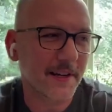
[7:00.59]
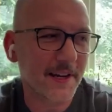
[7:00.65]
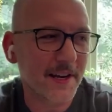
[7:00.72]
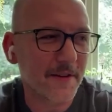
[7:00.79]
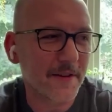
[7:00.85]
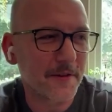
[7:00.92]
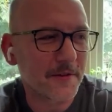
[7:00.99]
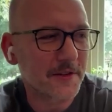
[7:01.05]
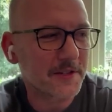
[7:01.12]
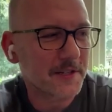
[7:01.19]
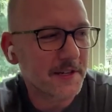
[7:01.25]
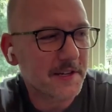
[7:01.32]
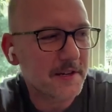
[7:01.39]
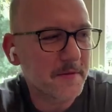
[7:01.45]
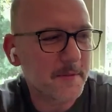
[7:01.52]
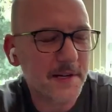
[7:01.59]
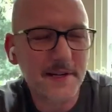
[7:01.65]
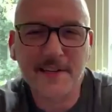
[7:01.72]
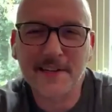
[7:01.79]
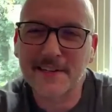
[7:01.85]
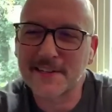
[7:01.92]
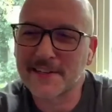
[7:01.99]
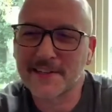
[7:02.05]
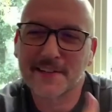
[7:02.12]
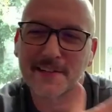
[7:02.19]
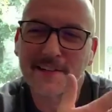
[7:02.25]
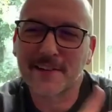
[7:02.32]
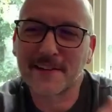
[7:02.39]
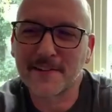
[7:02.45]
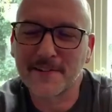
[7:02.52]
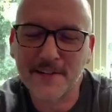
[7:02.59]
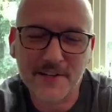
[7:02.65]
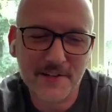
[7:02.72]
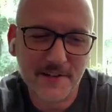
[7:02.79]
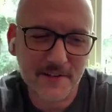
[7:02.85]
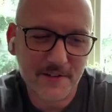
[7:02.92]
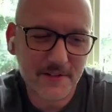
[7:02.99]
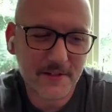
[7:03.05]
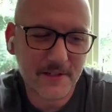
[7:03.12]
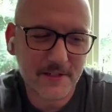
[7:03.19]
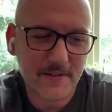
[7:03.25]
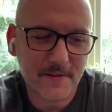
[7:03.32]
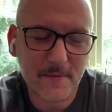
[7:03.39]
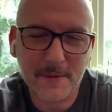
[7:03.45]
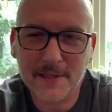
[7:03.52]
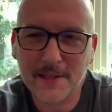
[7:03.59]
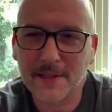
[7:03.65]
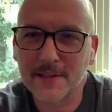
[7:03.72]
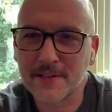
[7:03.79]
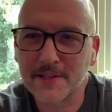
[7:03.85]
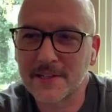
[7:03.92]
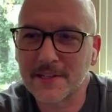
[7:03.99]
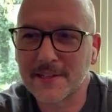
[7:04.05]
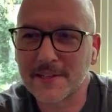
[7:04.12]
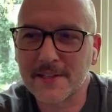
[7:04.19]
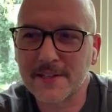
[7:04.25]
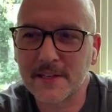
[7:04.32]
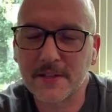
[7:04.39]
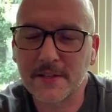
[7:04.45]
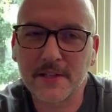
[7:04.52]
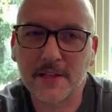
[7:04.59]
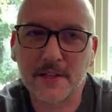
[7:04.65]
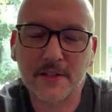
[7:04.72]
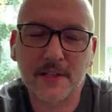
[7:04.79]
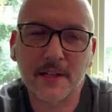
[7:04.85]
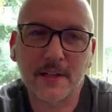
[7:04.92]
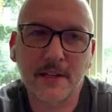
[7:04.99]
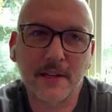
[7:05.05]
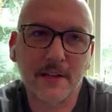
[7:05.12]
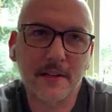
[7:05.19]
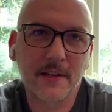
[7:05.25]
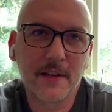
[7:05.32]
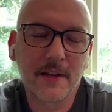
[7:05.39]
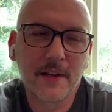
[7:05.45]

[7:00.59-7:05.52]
to kind of always like humanize our creatures, because of the mythology is such that like